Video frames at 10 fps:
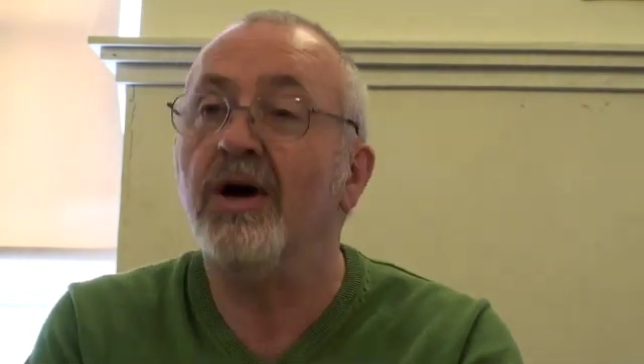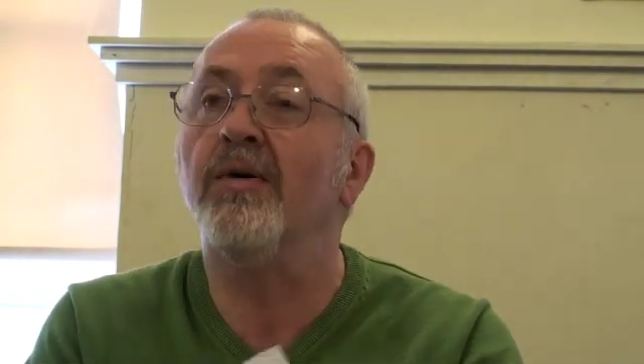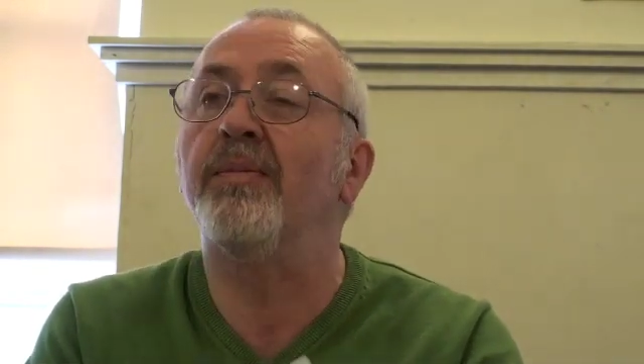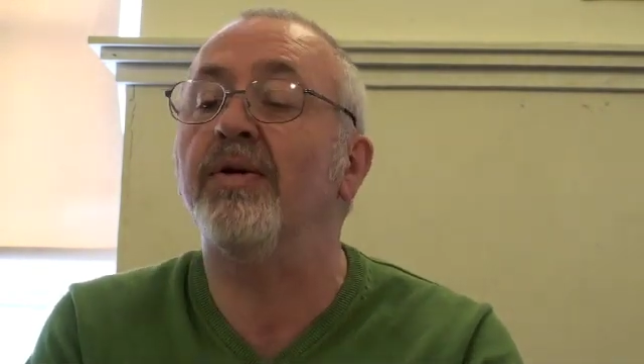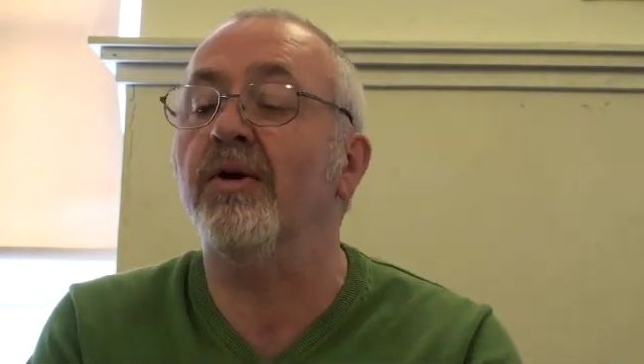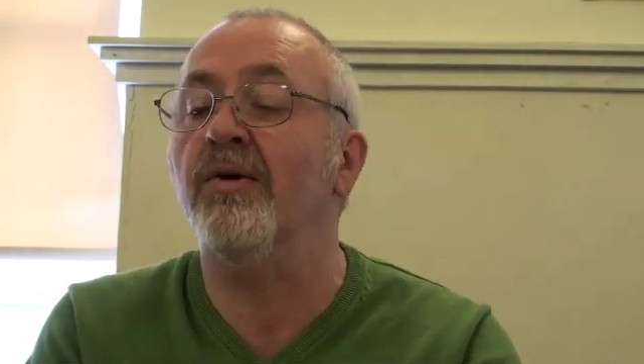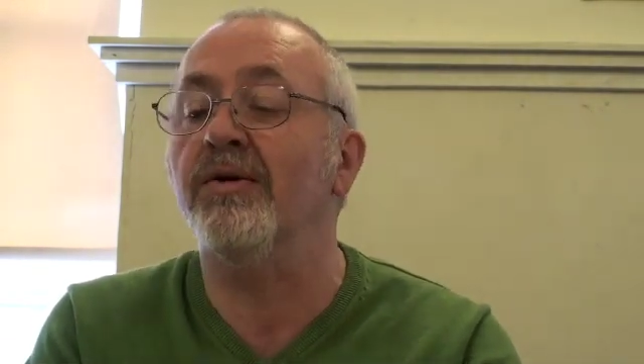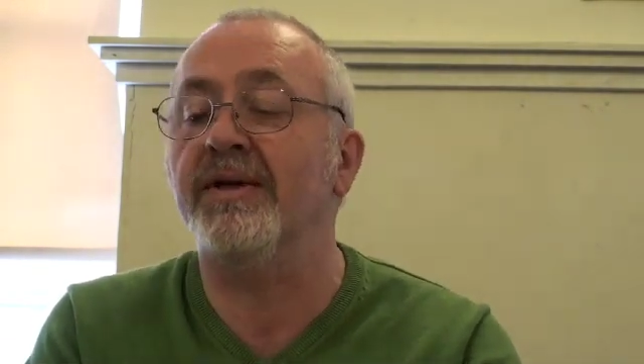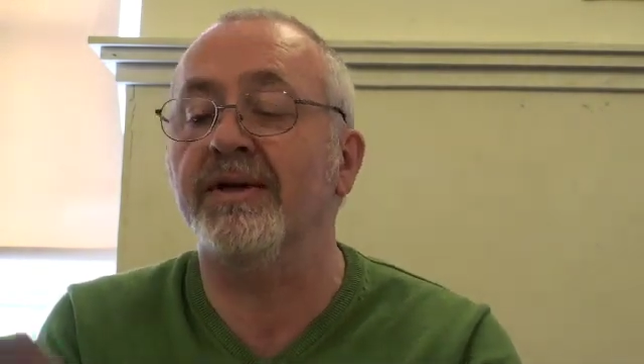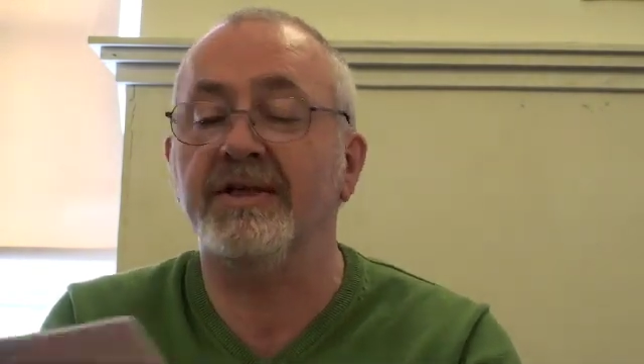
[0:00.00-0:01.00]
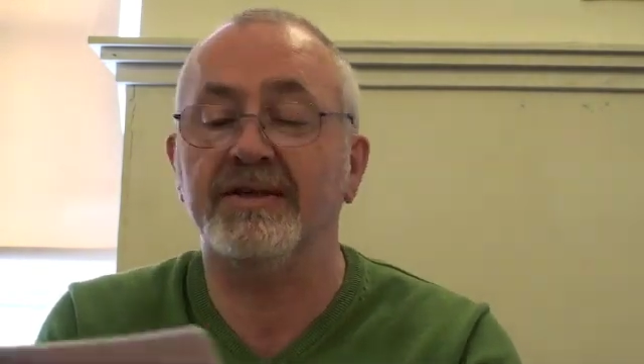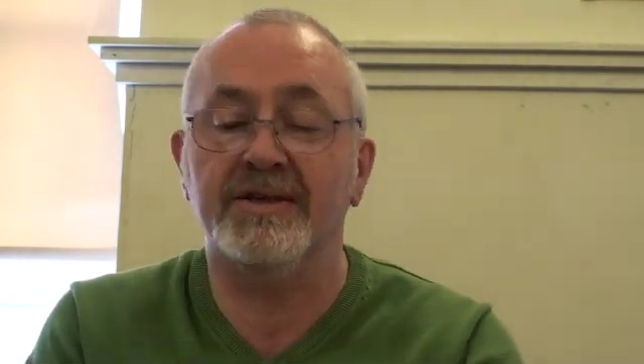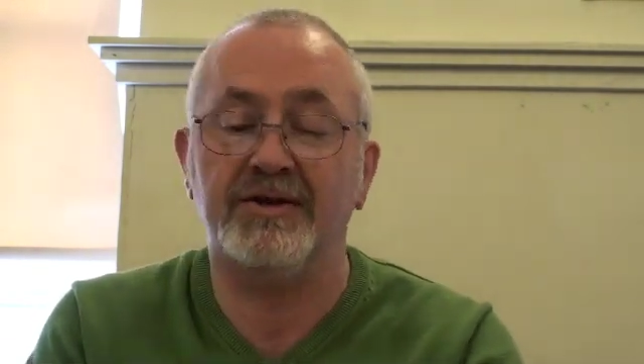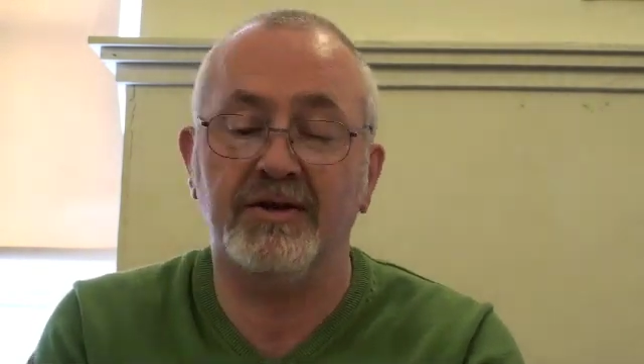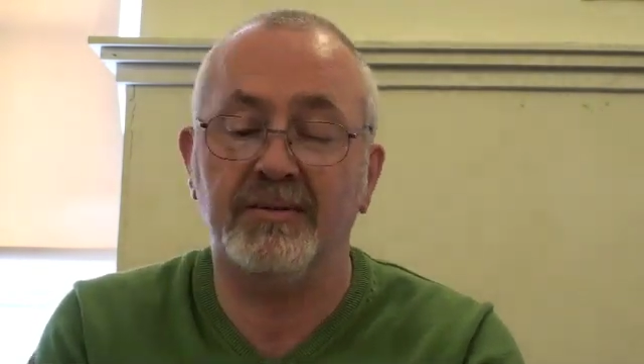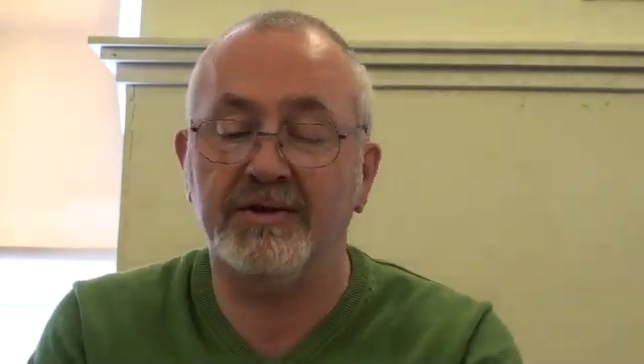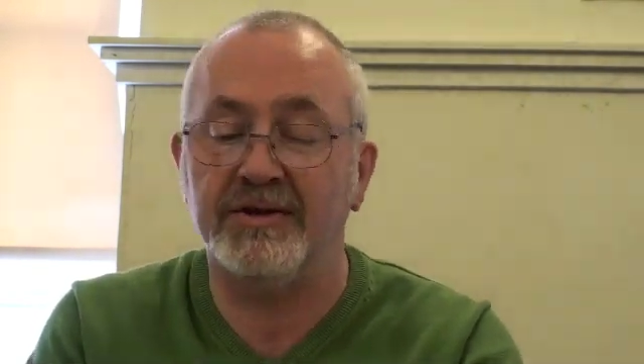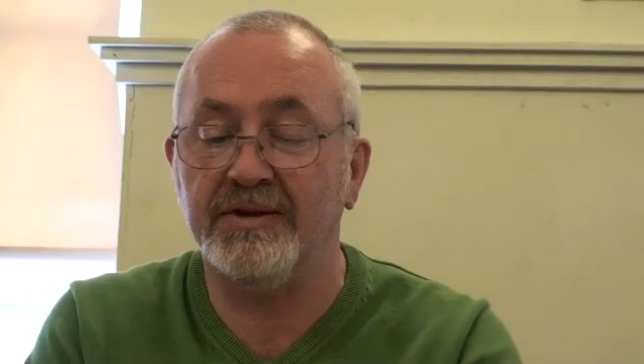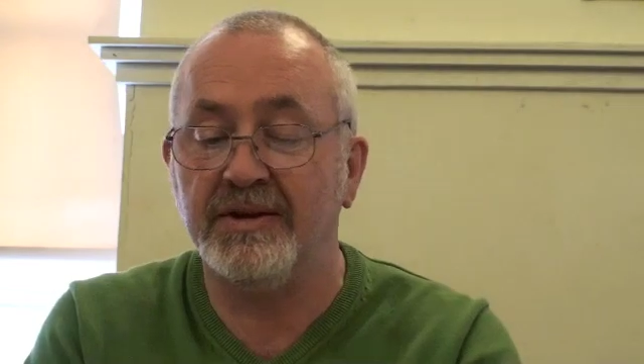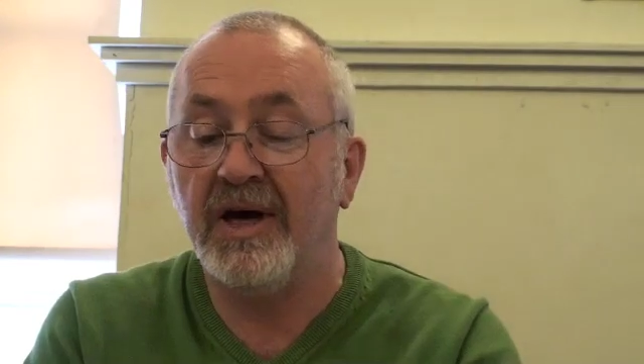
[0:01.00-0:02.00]
who applauded these
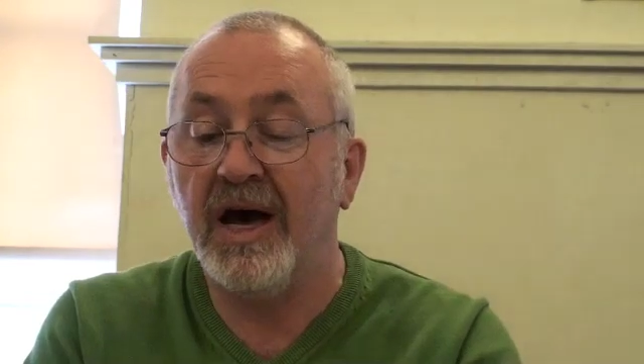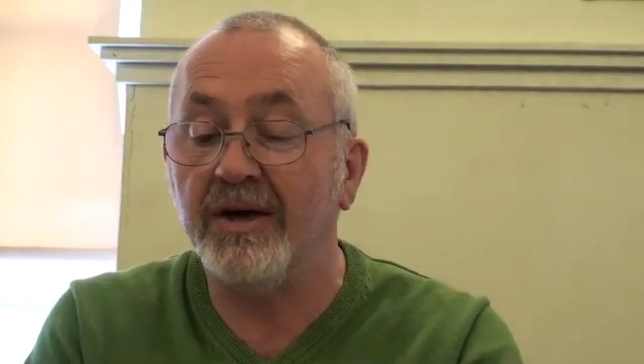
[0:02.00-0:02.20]
descriptions